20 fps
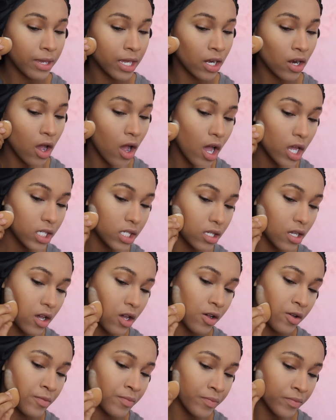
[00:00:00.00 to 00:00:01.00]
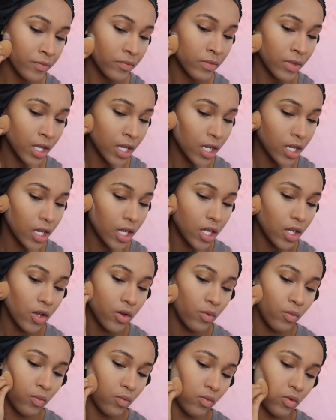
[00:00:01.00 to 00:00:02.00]
And also
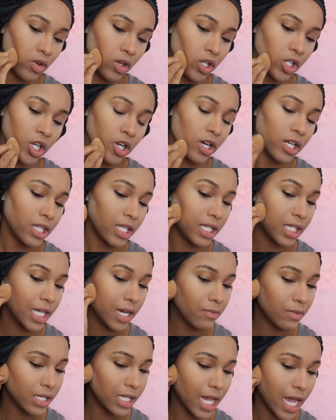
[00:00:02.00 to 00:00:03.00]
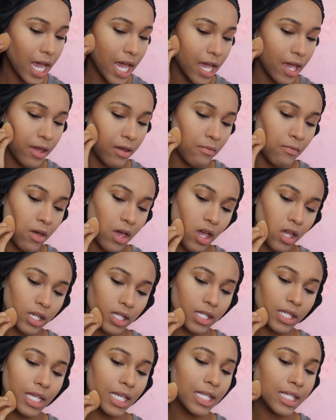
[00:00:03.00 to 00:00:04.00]
during the summertime,
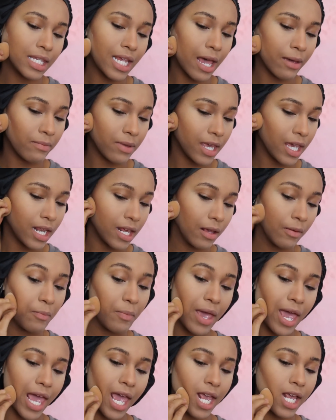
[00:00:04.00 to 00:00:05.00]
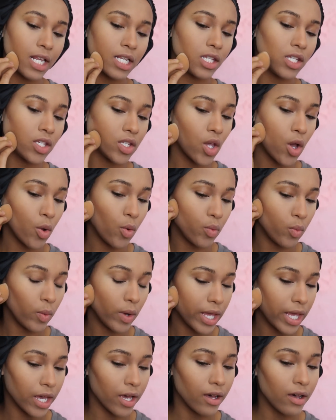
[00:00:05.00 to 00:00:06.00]
since I'm getting paid so
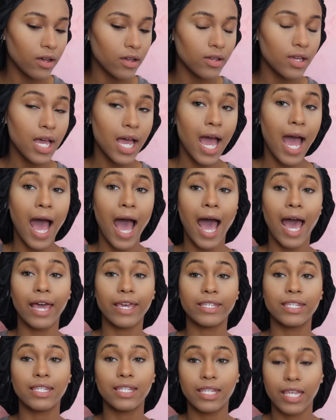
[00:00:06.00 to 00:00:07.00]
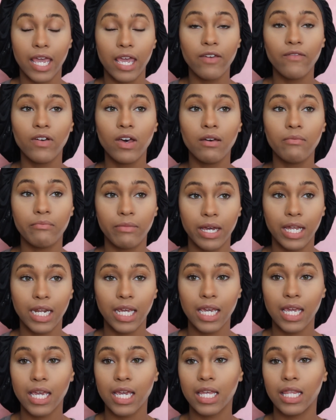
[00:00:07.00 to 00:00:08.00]
well, I save up
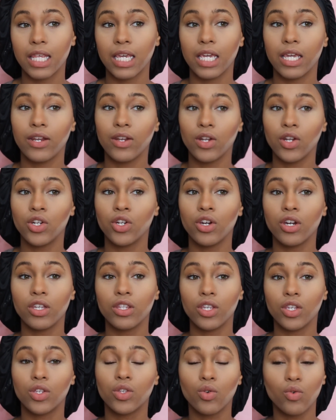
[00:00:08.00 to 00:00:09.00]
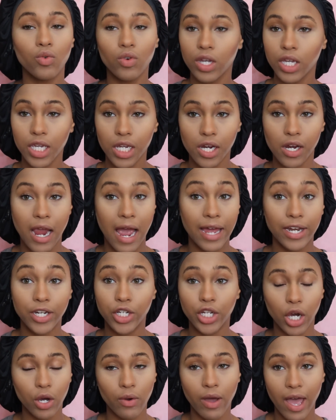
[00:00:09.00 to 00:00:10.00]
money, and then during the school year I
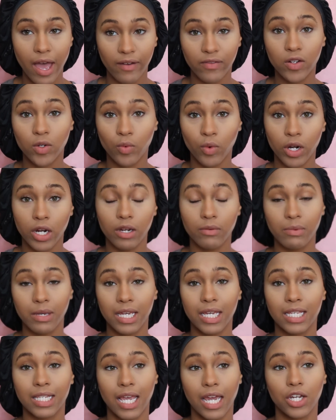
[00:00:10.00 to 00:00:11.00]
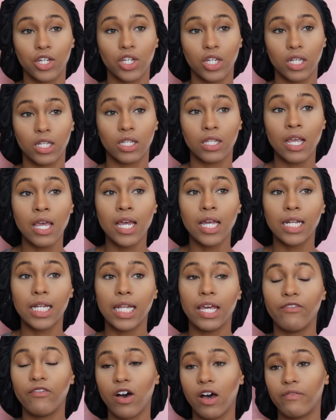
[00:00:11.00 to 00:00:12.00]
don't have to work because I just
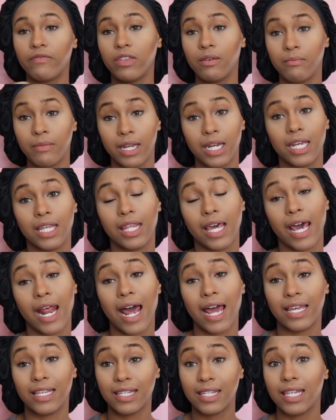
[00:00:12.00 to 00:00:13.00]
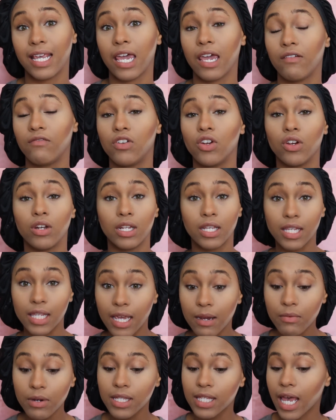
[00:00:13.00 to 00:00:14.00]
live off the money that I saved during the
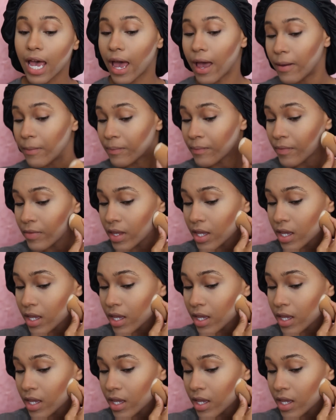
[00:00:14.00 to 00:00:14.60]
summertime.